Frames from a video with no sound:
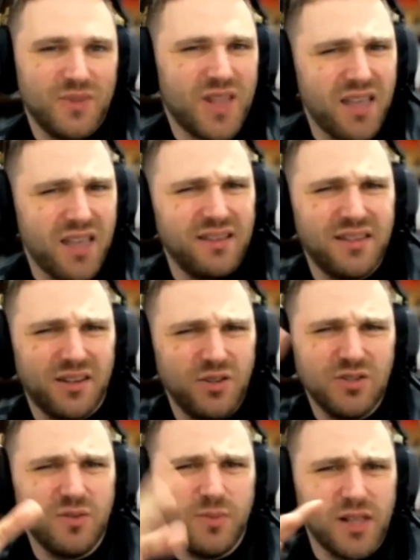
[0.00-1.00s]
I think there
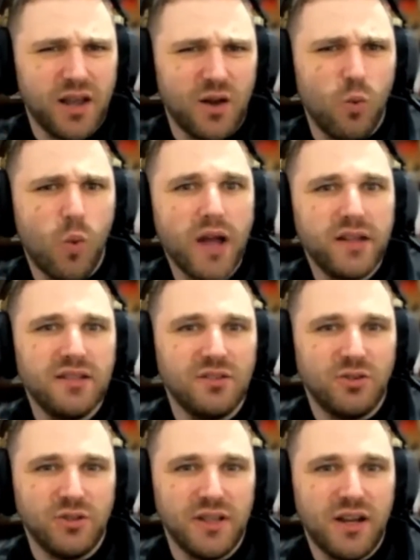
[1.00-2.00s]
used to be like a
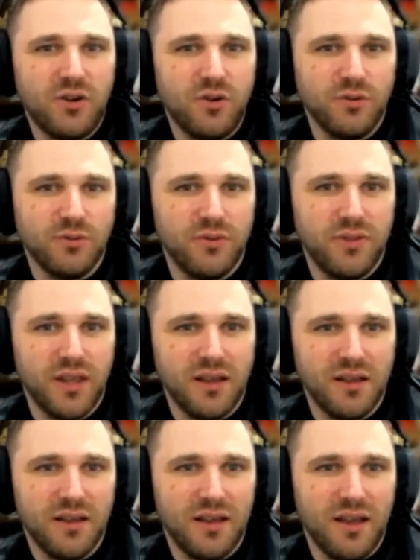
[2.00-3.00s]
widen or narrow
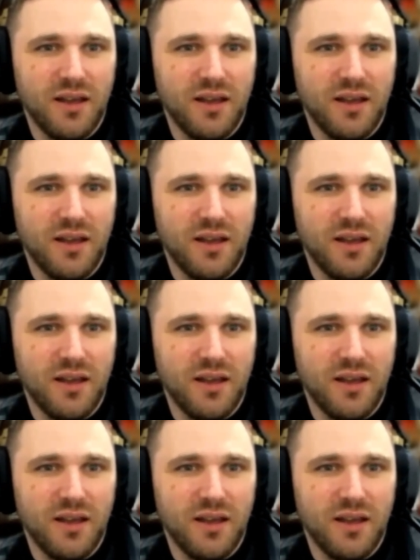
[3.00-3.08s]
thing